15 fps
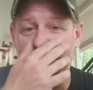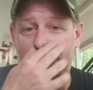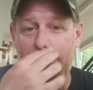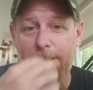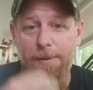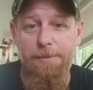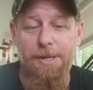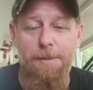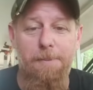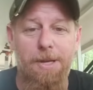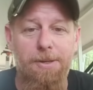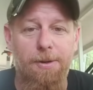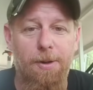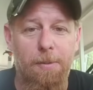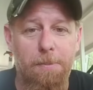that LMT
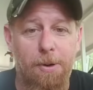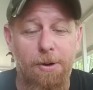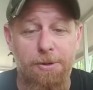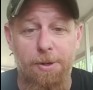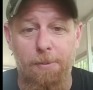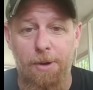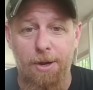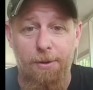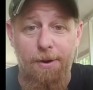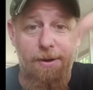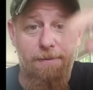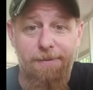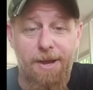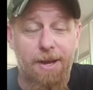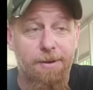makes all our parts, I walk
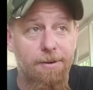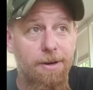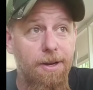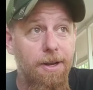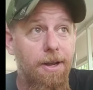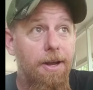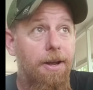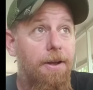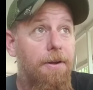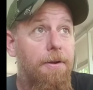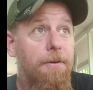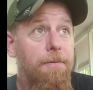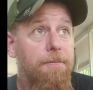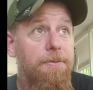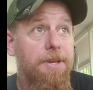around the factory
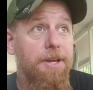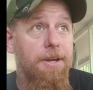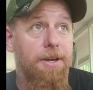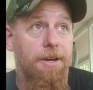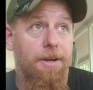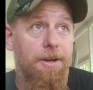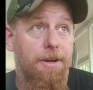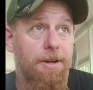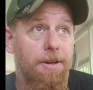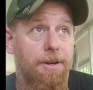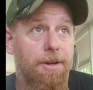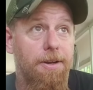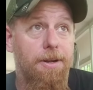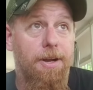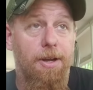and
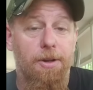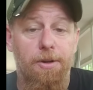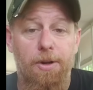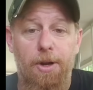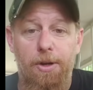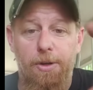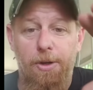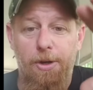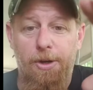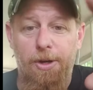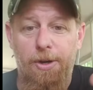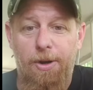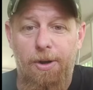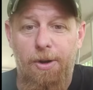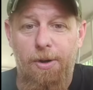I look
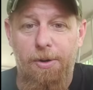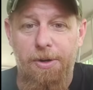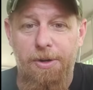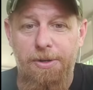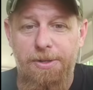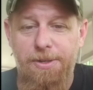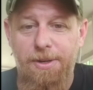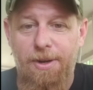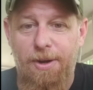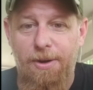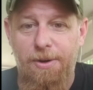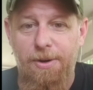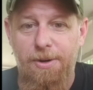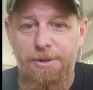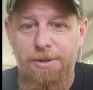at all these
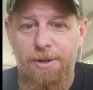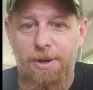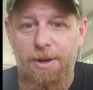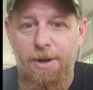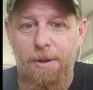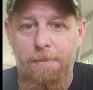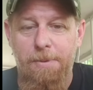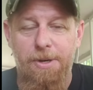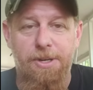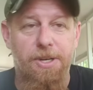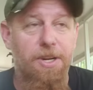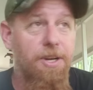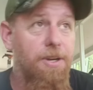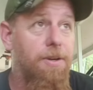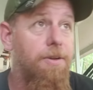hundreds of
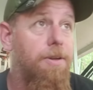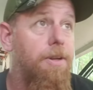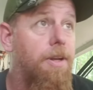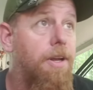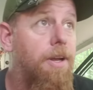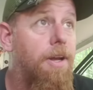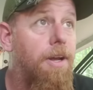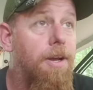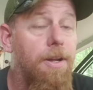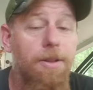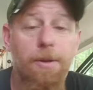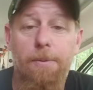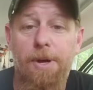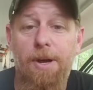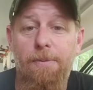machines
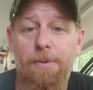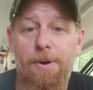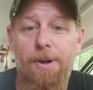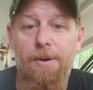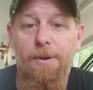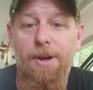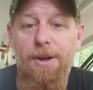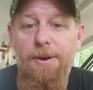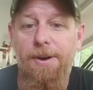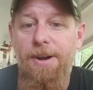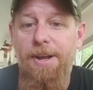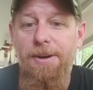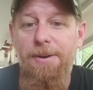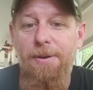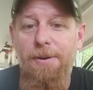that we have running around,
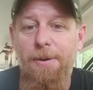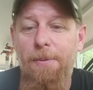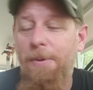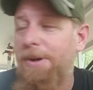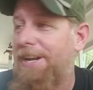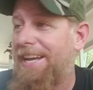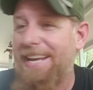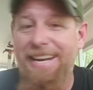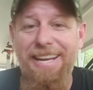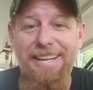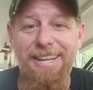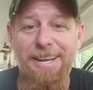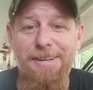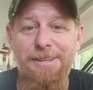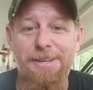and I don't know what any
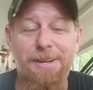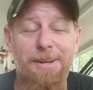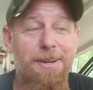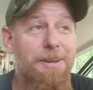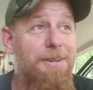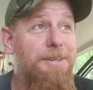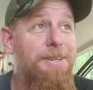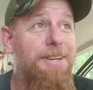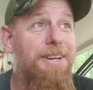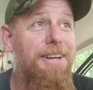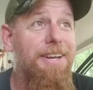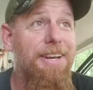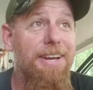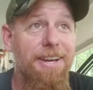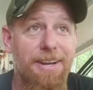of that shit is,
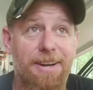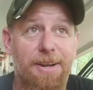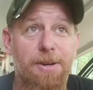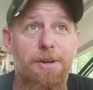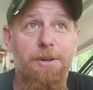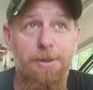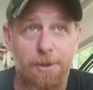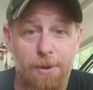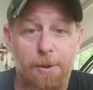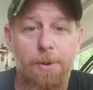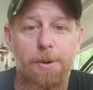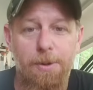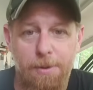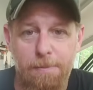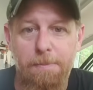and I just
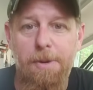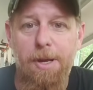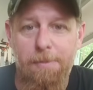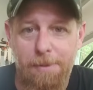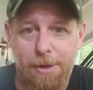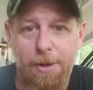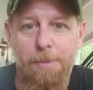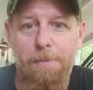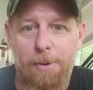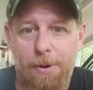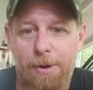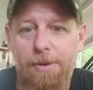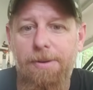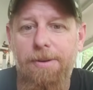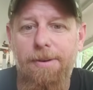go, make me good
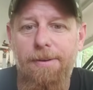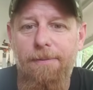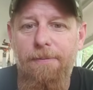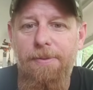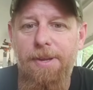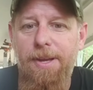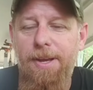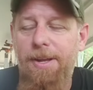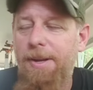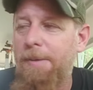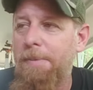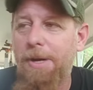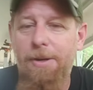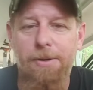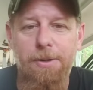parts, and
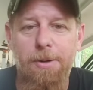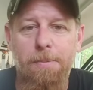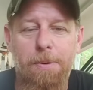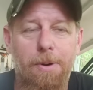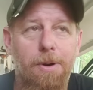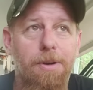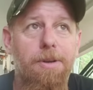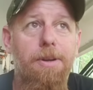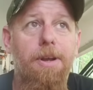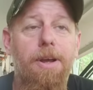they make us good parts.